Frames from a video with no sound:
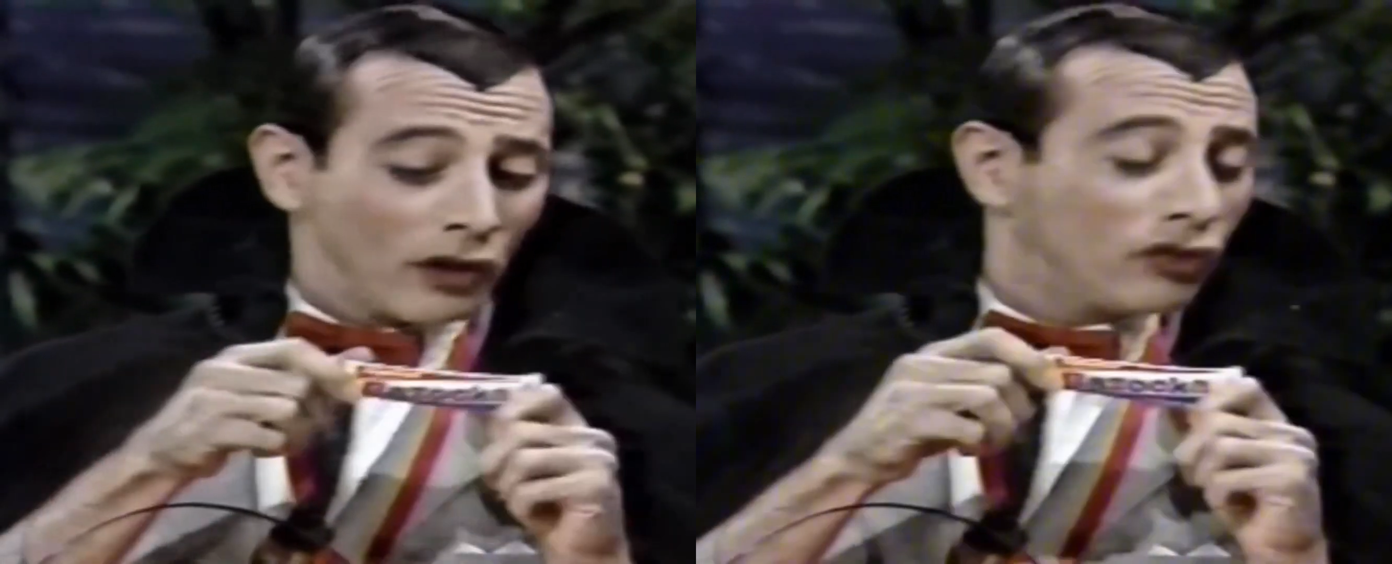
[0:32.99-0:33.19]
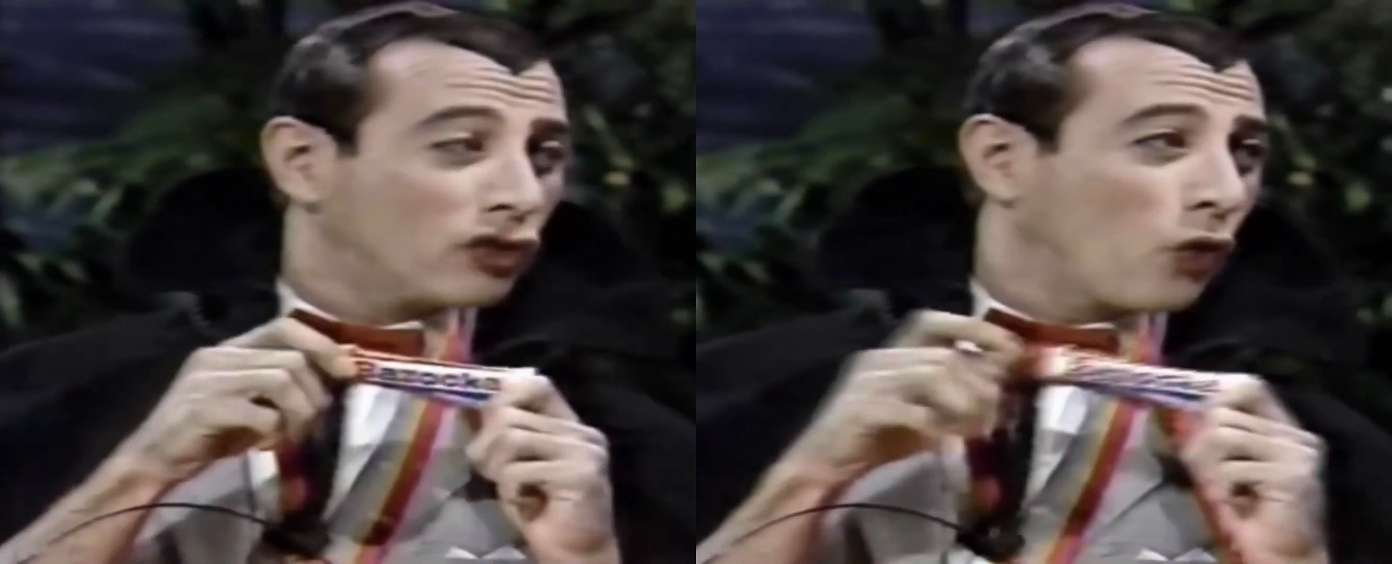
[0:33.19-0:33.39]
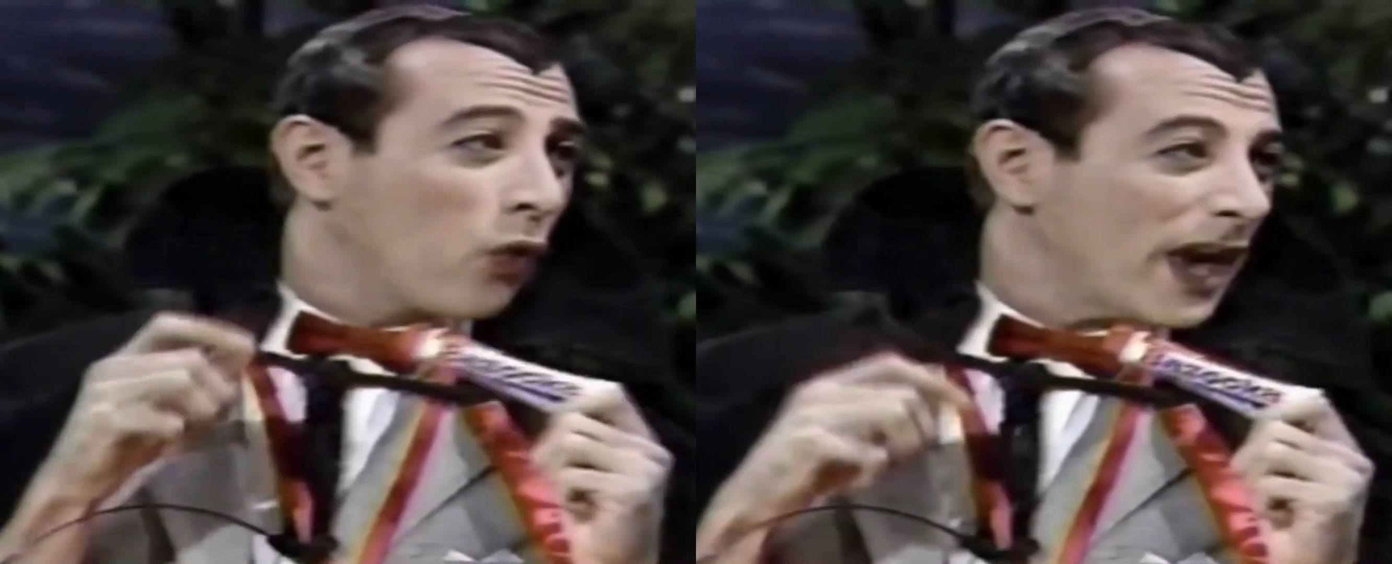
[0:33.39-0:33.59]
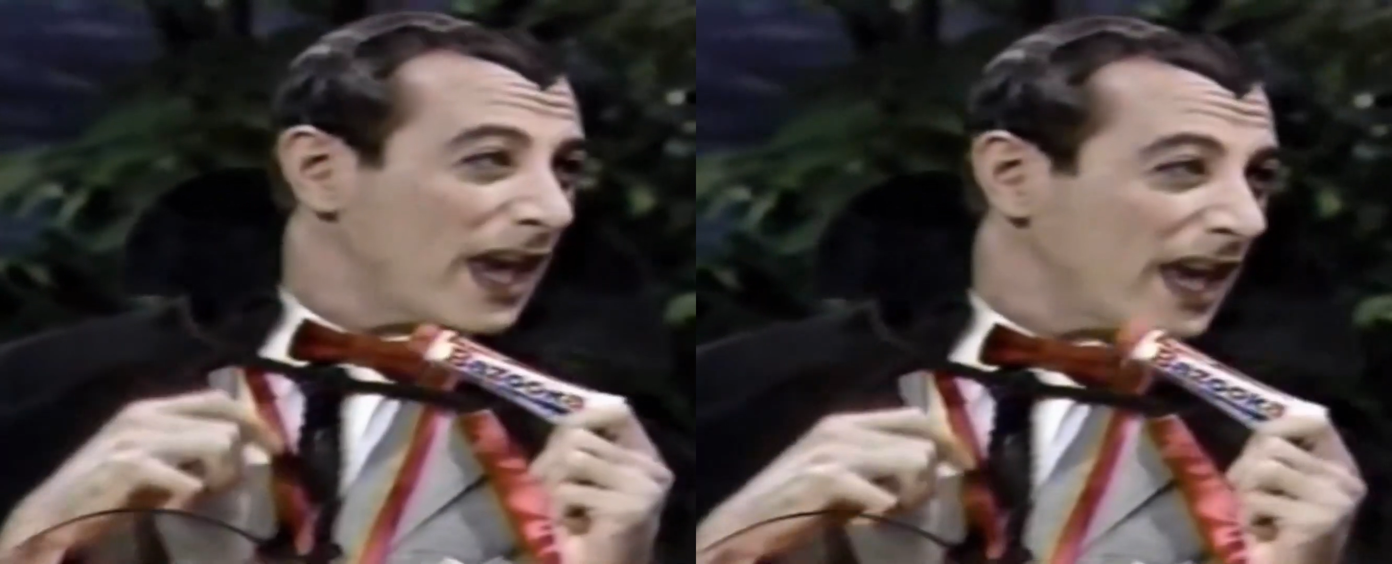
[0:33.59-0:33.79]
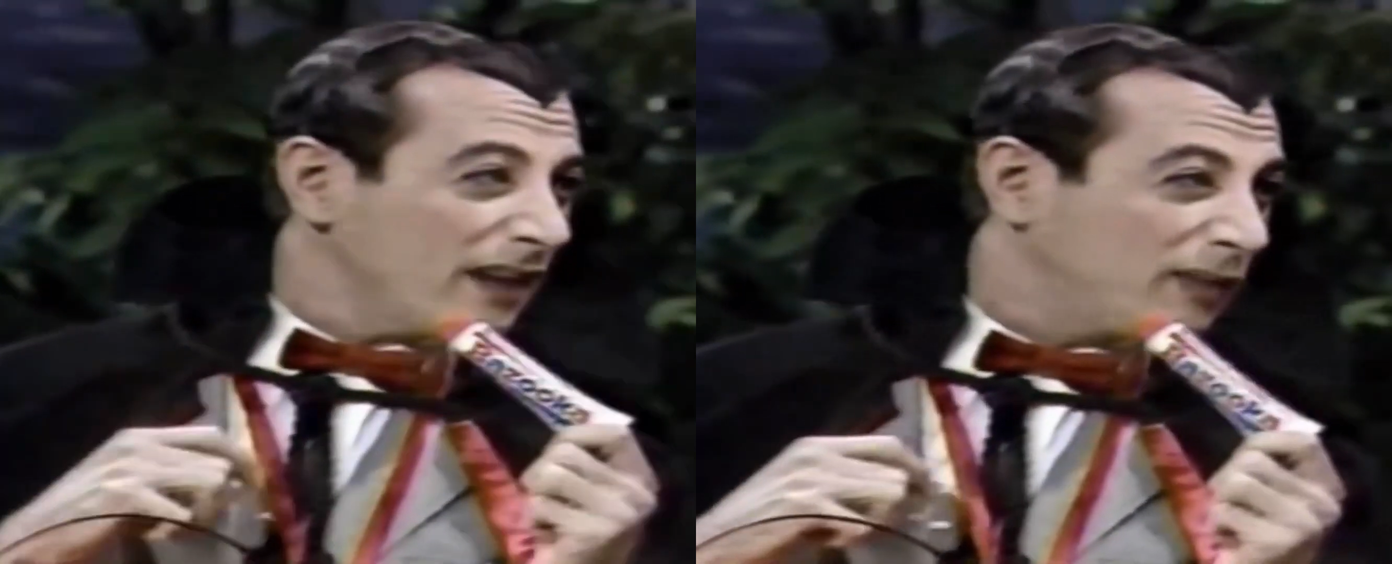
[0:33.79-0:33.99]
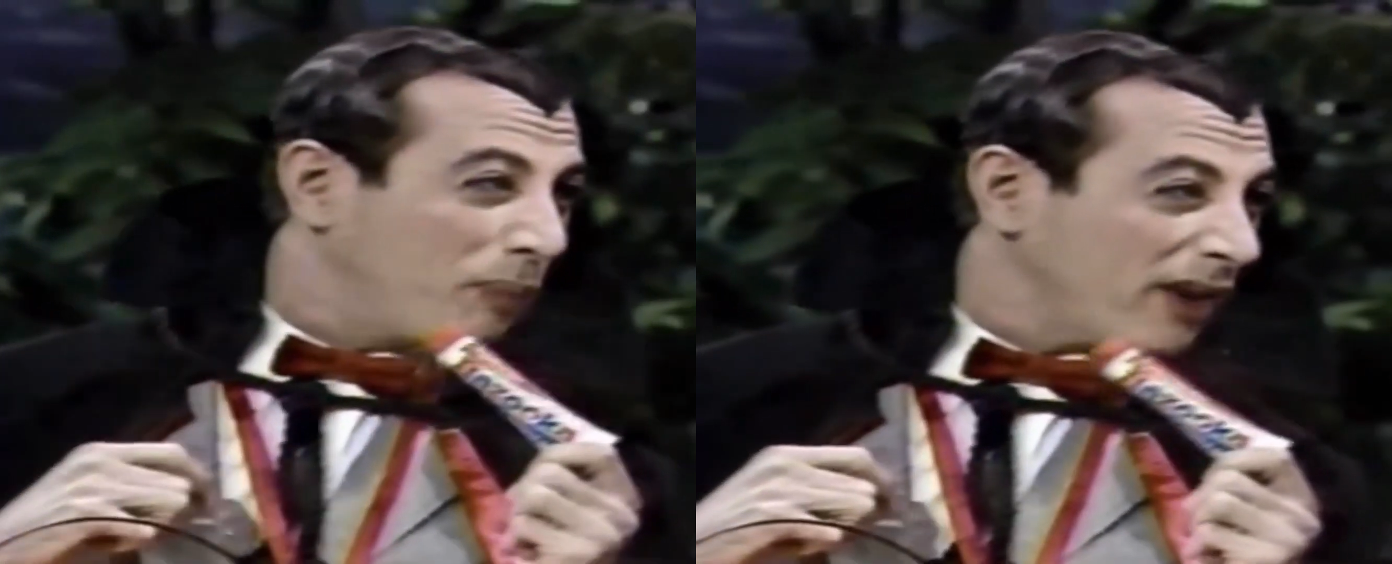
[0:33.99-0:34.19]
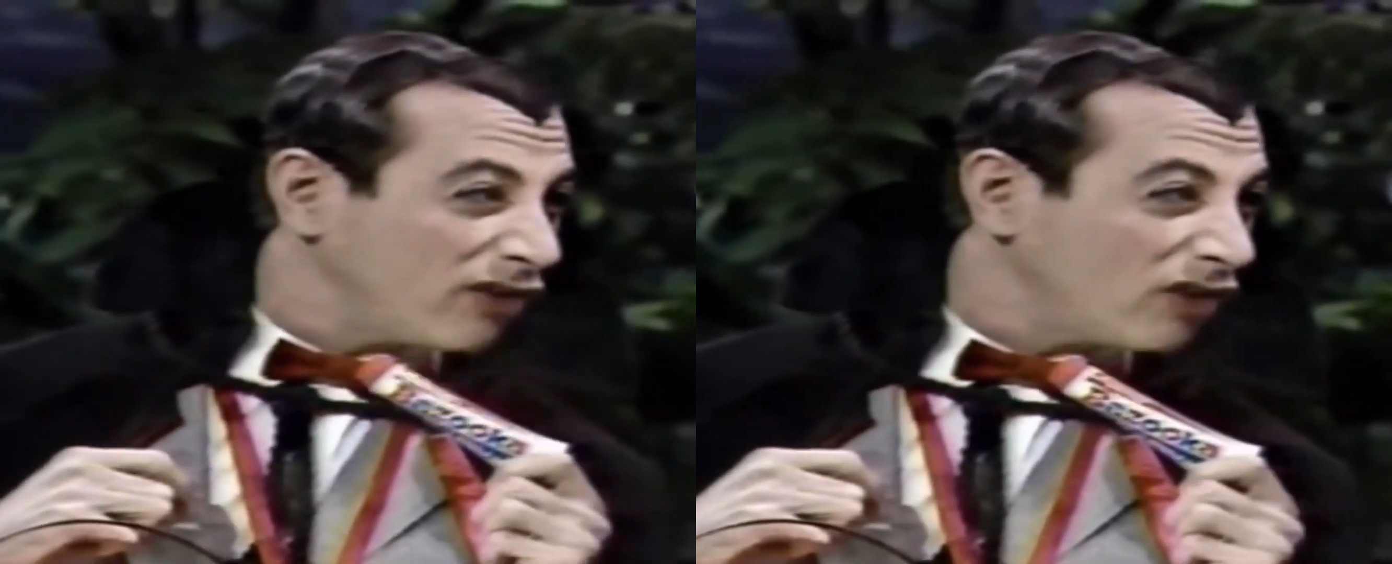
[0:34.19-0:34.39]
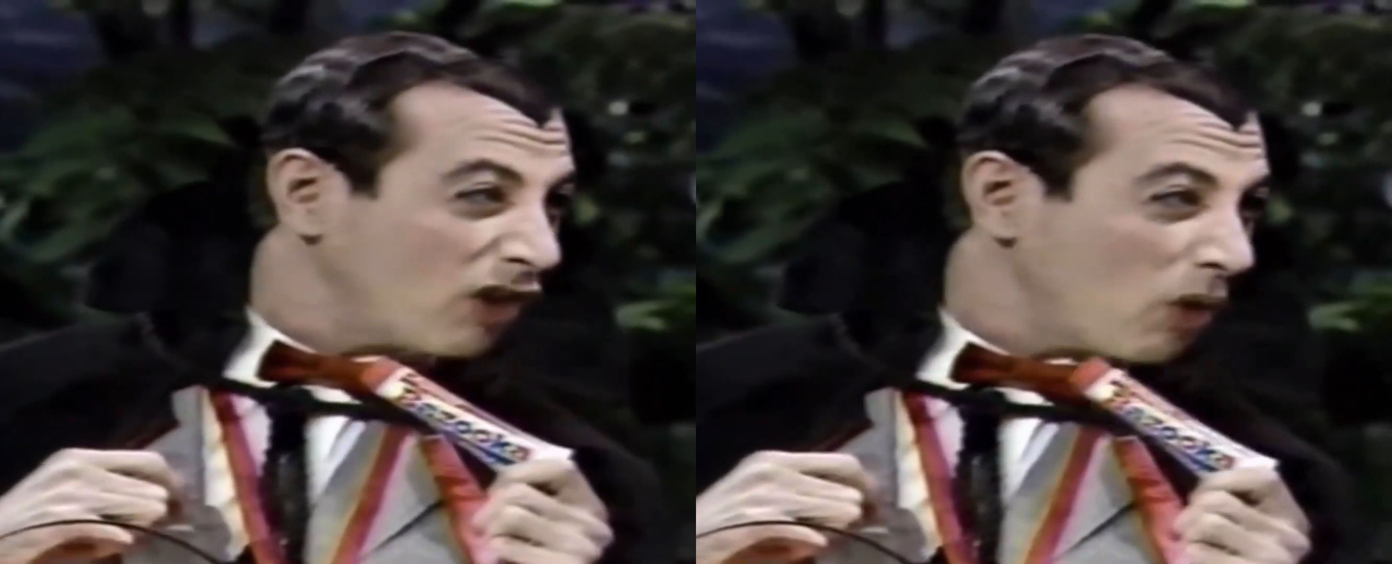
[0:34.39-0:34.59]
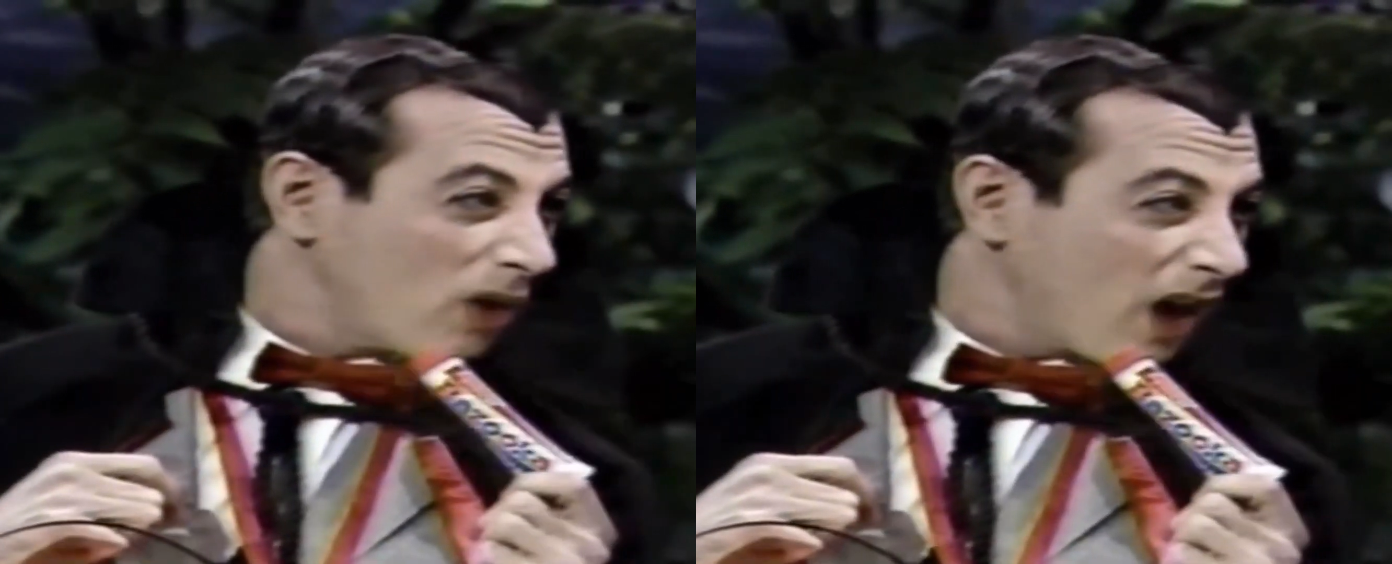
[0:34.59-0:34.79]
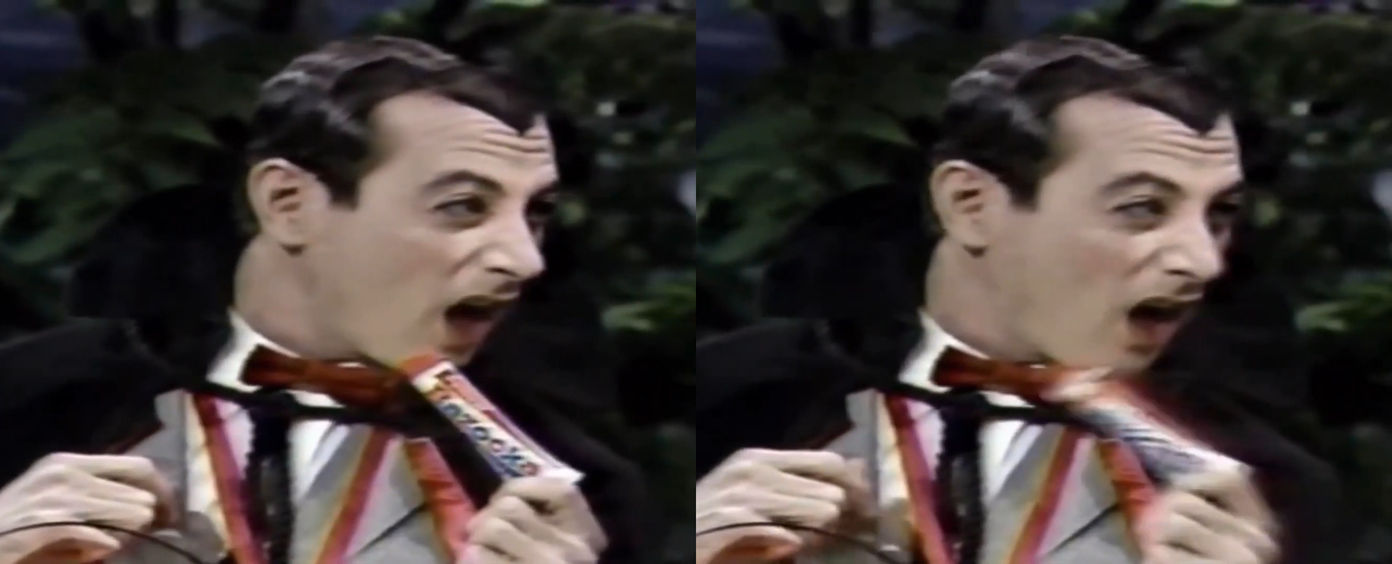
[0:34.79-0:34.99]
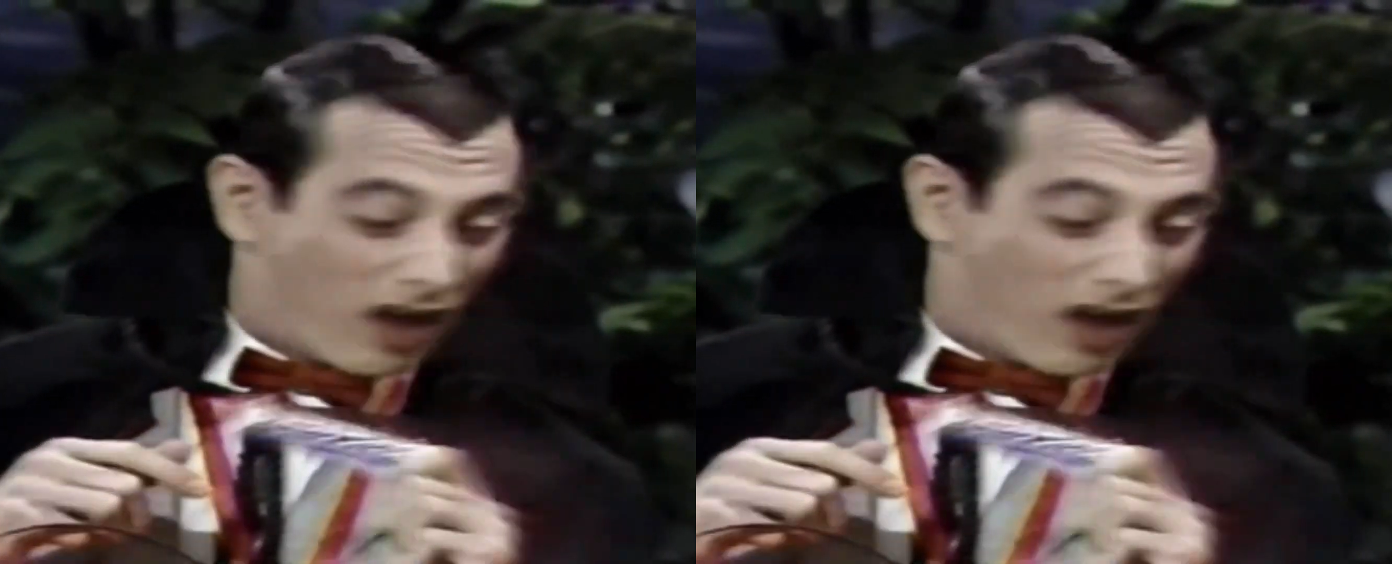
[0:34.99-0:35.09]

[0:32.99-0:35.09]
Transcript: Squeeze bazooka.